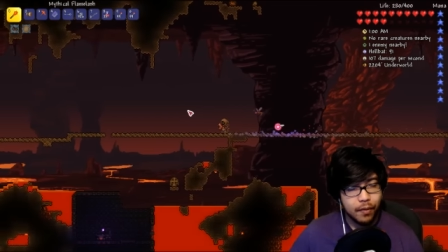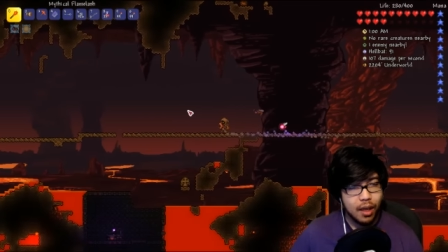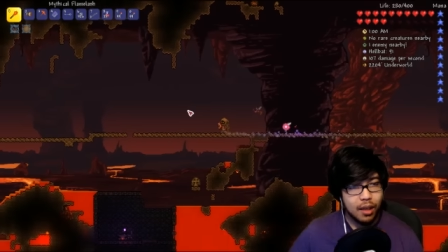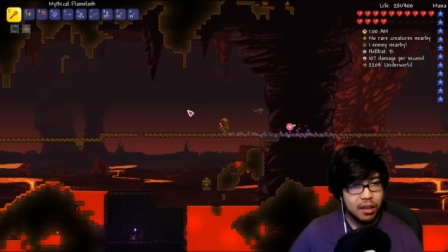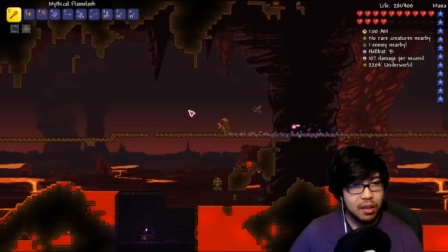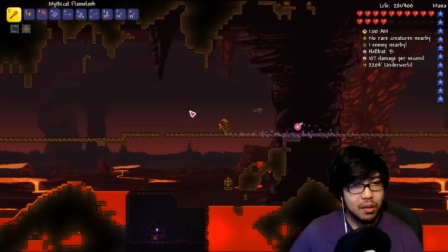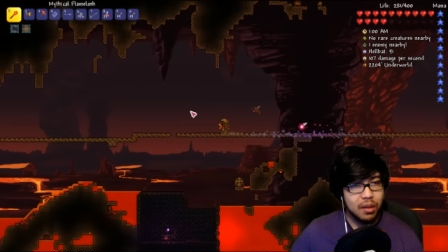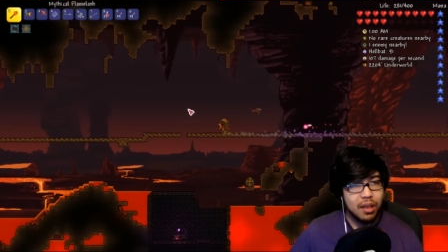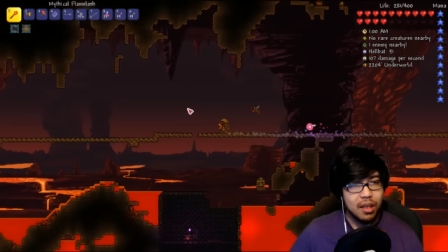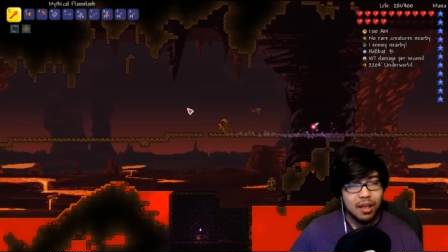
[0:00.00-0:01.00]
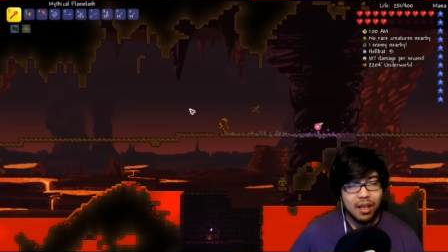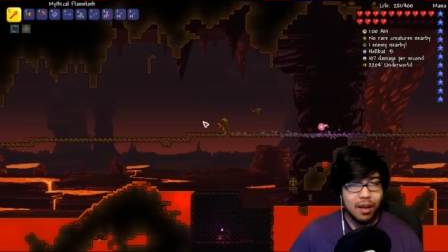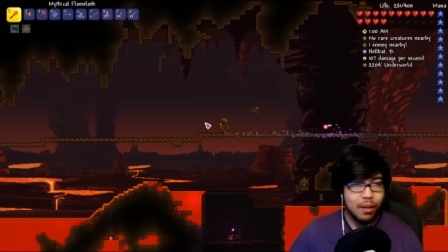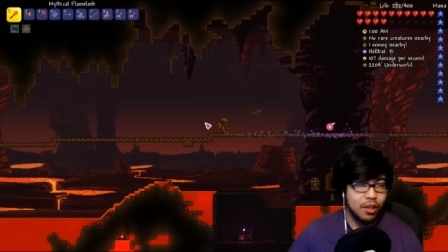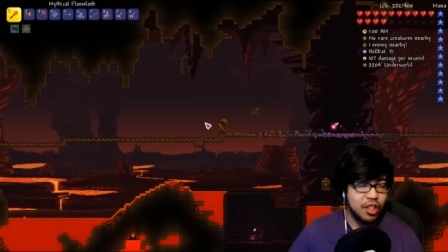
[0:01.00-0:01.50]
a little
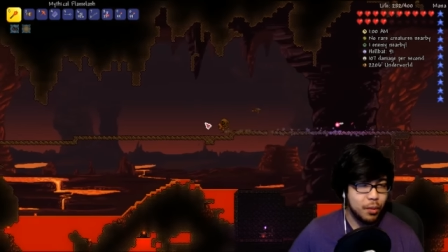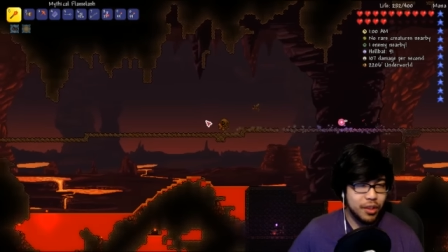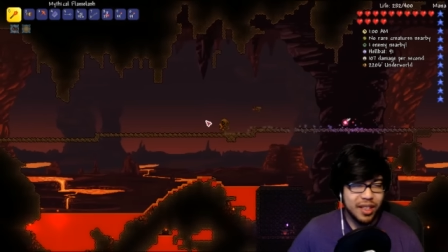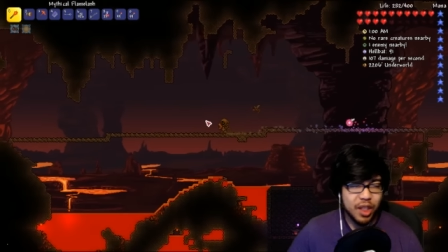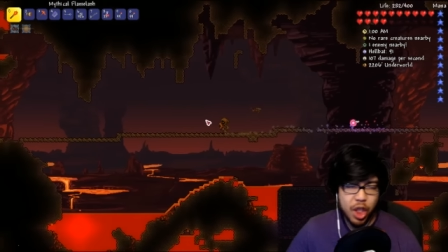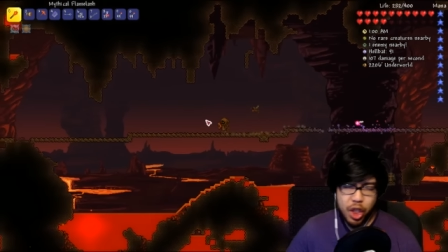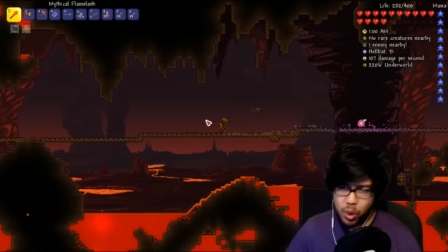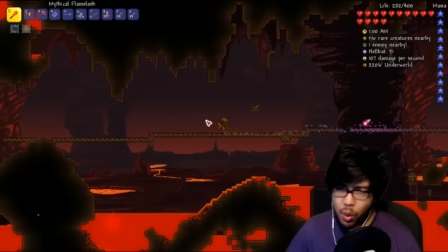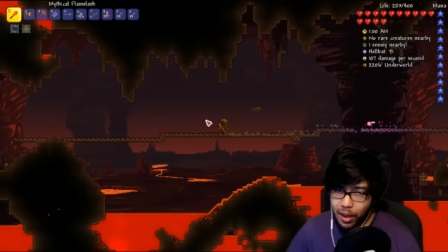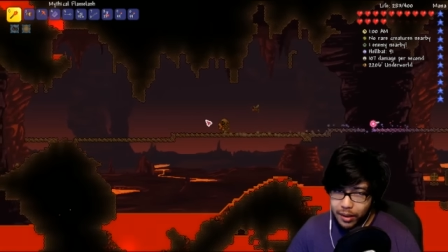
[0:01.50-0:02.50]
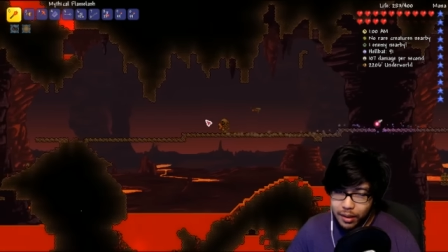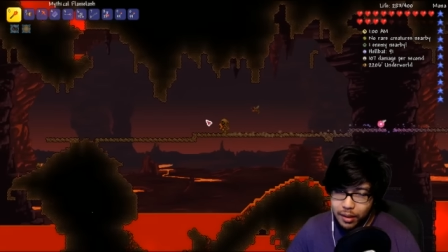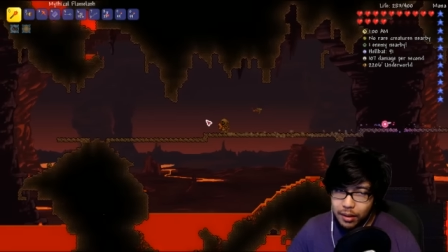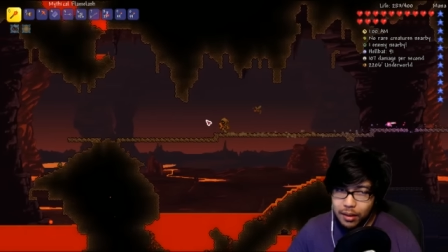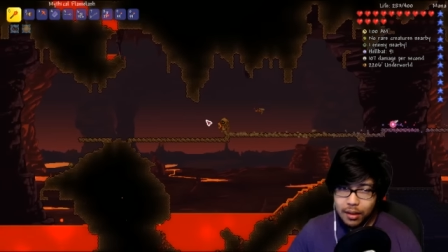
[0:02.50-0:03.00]
Always someone say distraught,
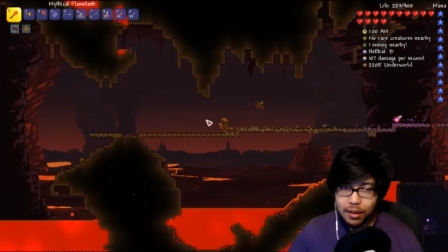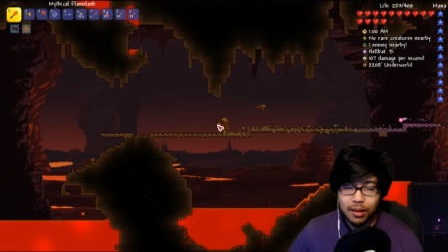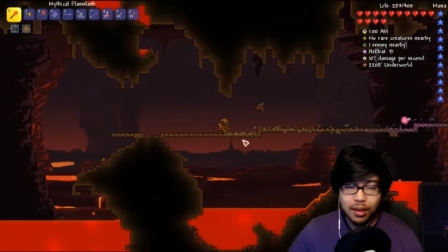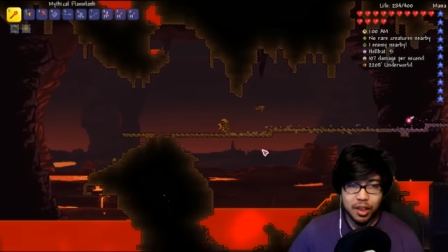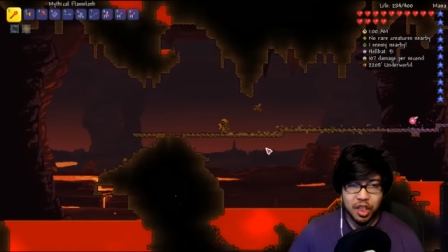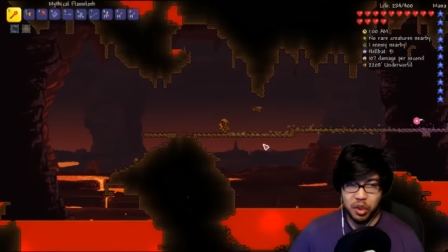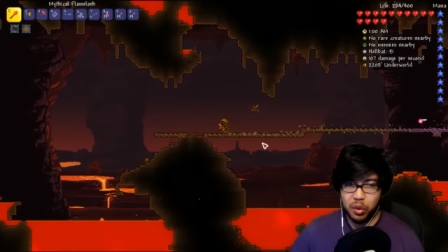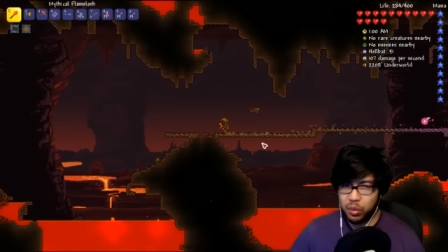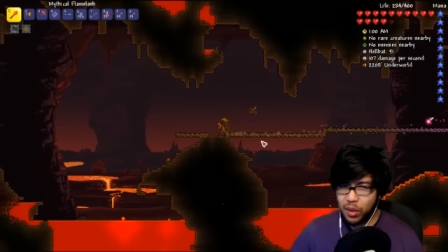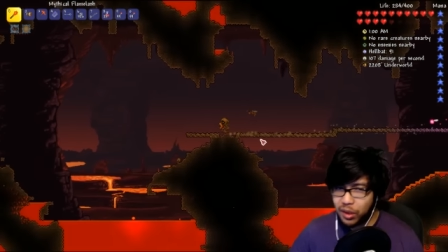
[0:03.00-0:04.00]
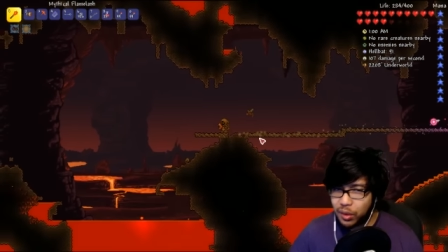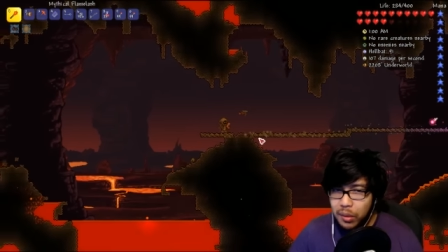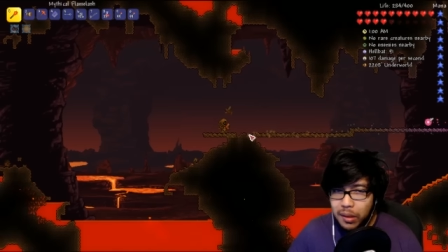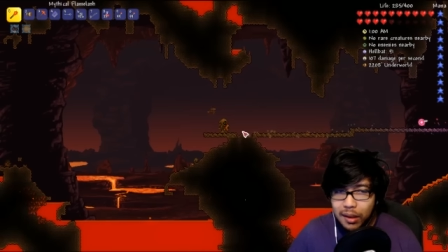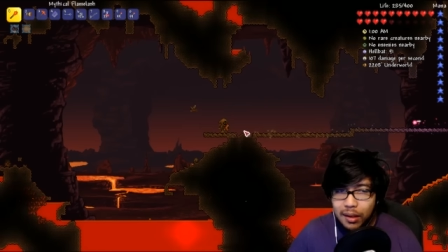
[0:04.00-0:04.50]

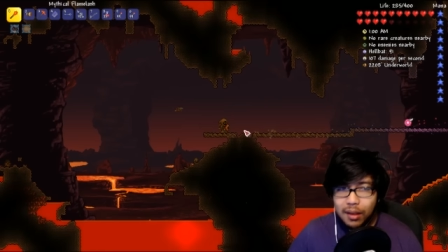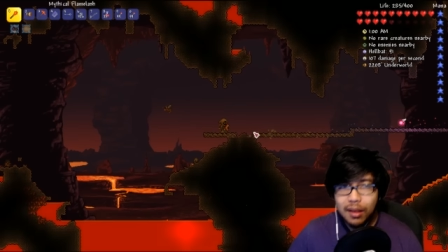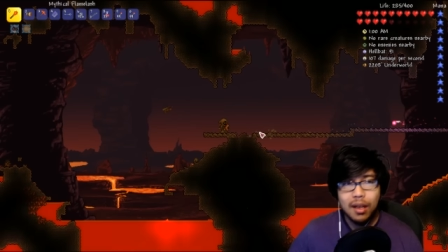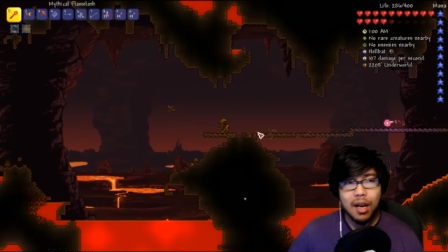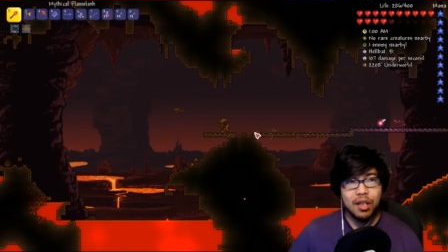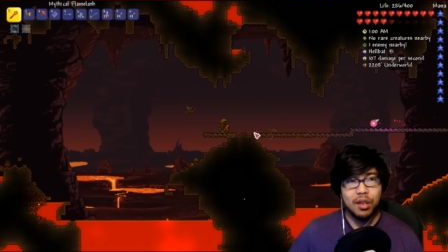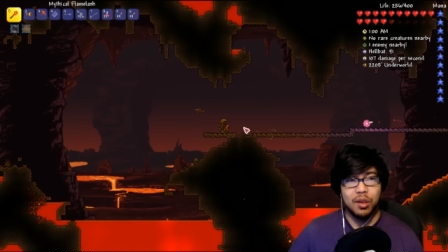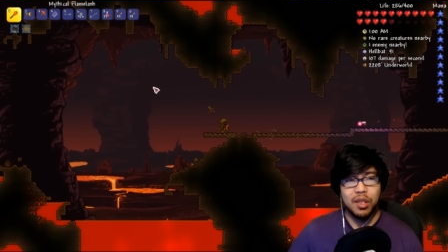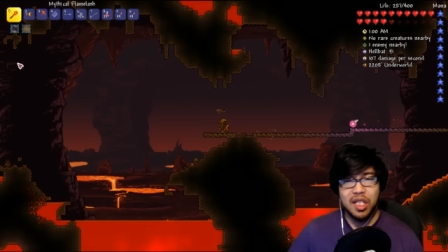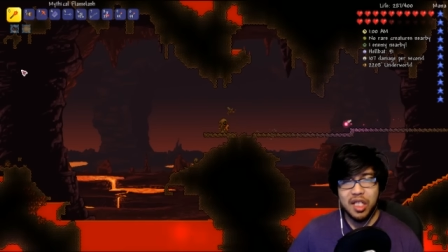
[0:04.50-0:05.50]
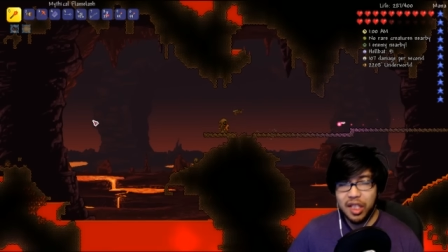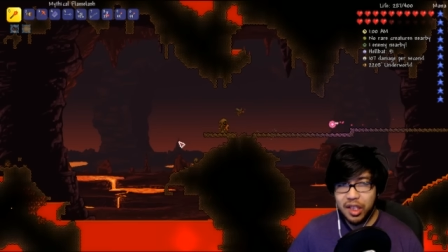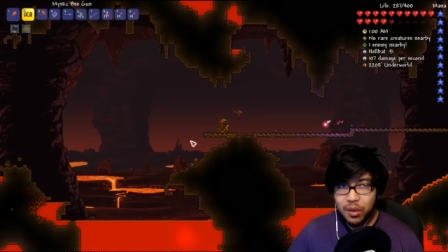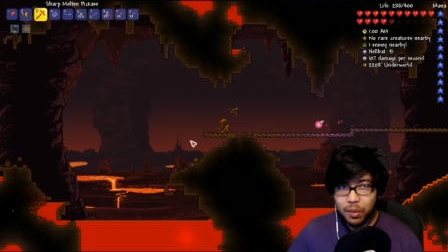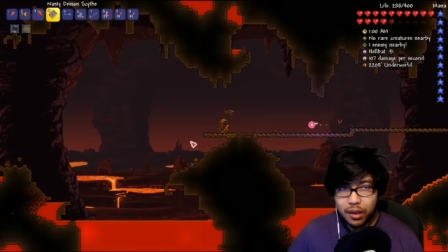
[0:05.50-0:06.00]
disgruntled, another
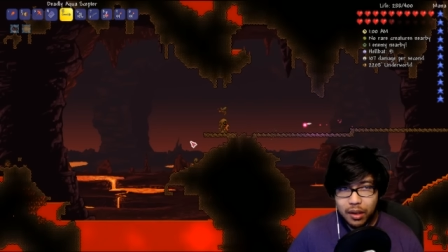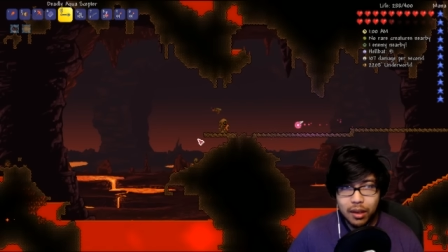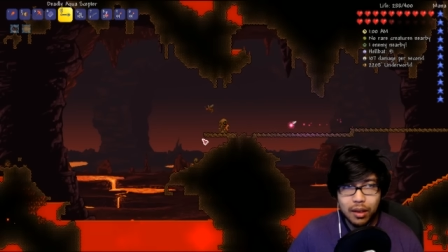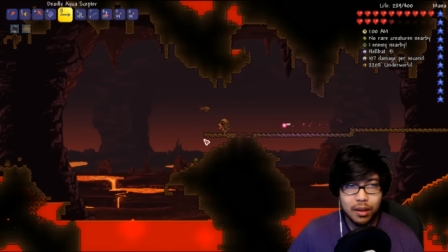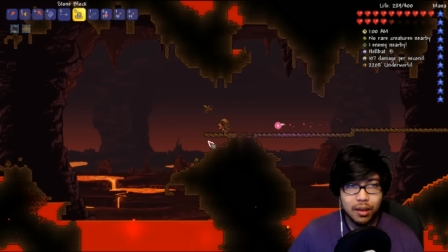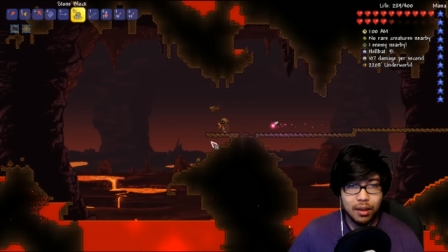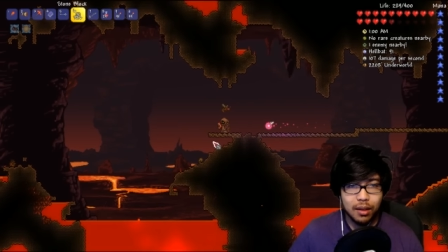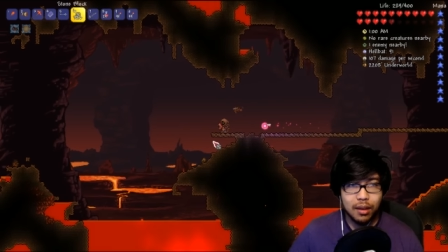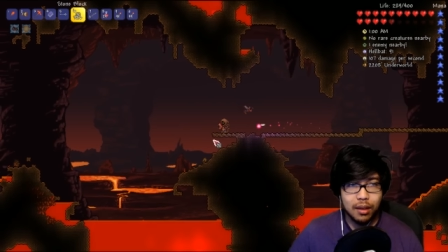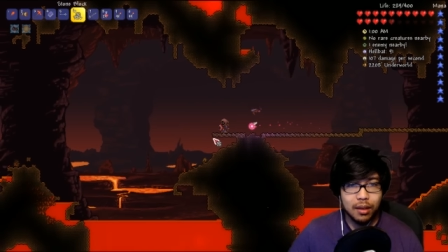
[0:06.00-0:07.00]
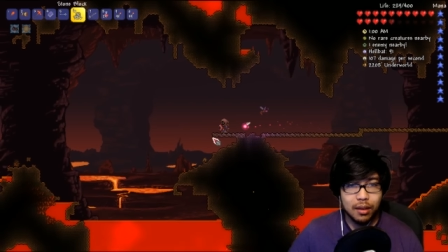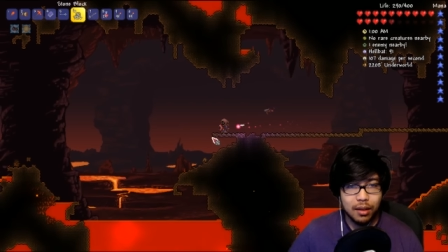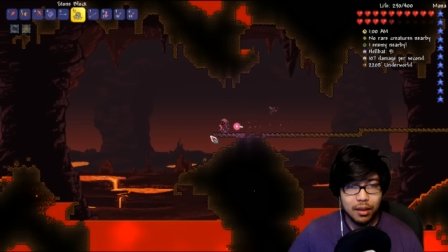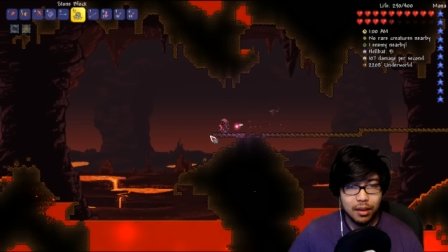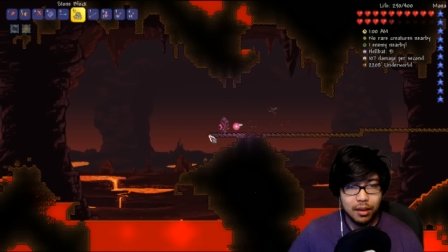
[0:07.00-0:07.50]
dis word. Uh,
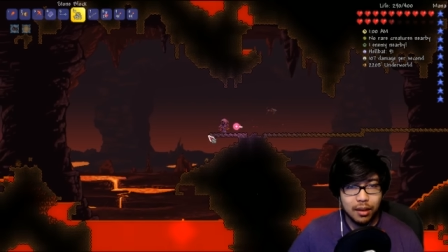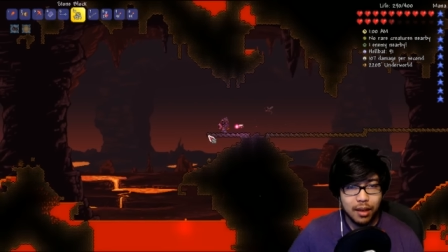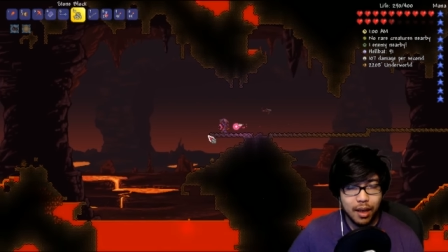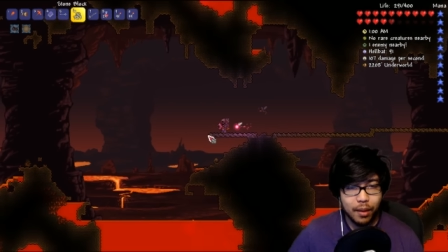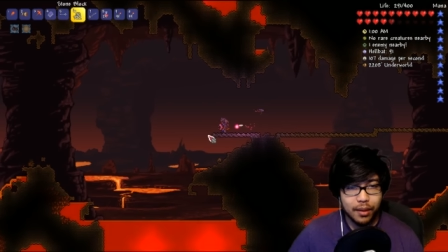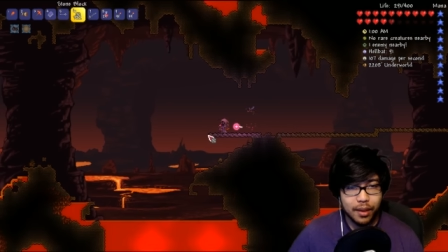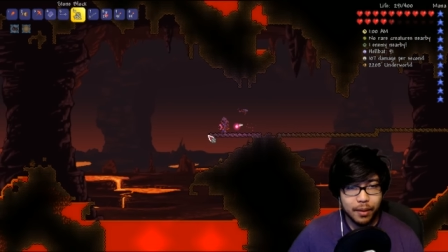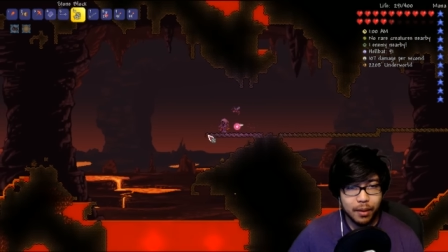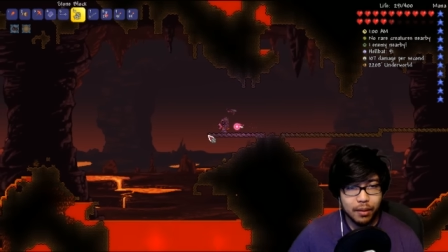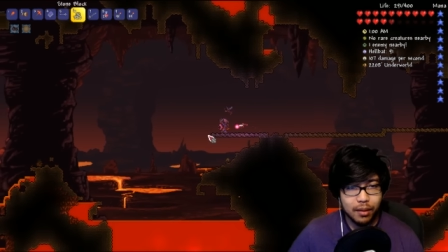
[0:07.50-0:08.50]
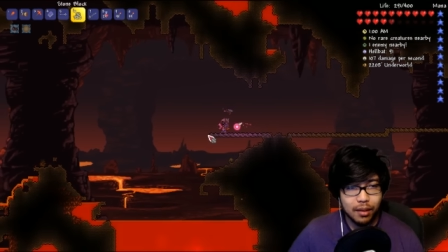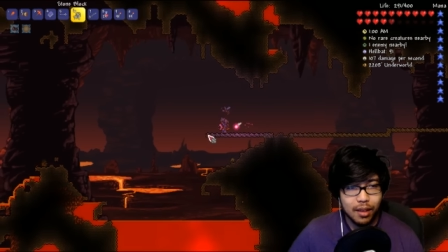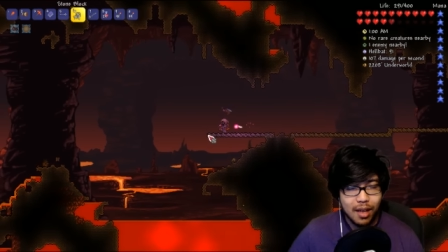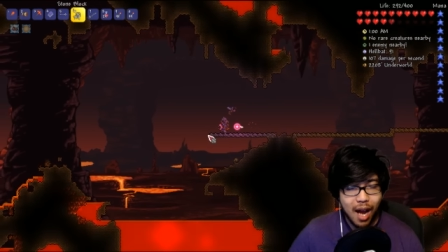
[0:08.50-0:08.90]
anyways, keep going. I